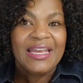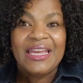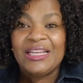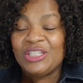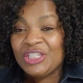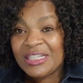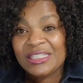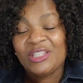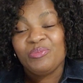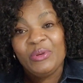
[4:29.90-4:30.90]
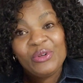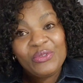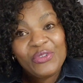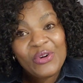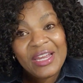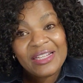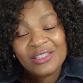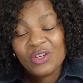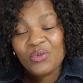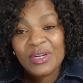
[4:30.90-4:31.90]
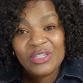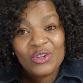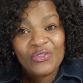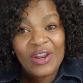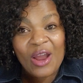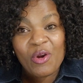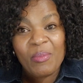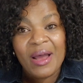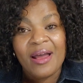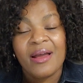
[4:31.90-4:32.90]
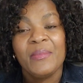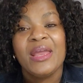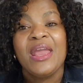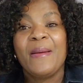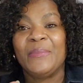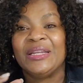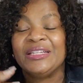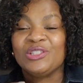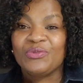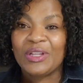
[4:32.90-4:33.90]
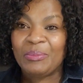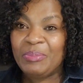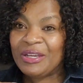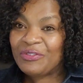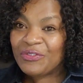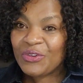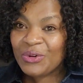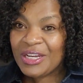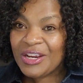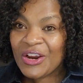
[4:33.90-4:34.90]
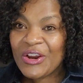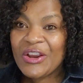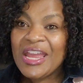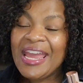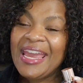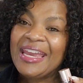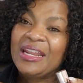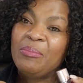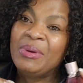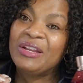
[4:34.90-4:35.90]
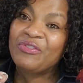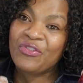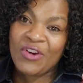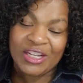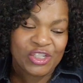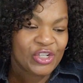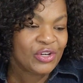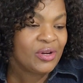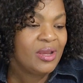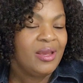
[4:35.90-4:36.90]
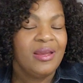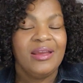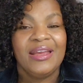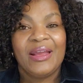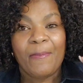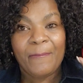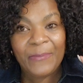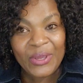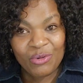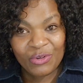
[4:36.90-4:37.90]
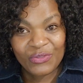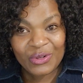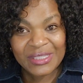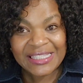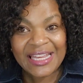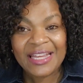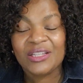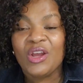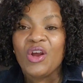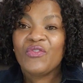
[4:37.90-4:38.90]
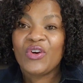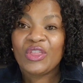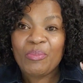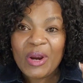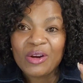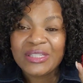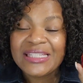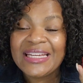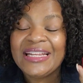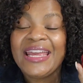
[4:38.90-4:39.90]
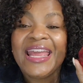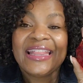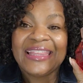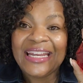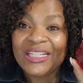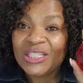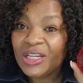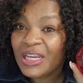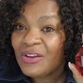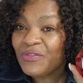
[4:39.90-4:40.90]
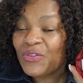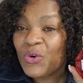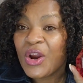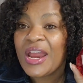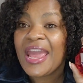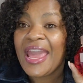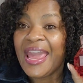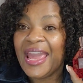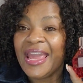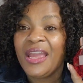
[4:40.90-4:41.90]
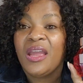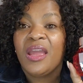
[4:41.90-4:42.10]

It's just as beautiful as the original Flowerbomb, but it's a bit fruitier and a bit fresher. Beautiful scent for the person that is looking for a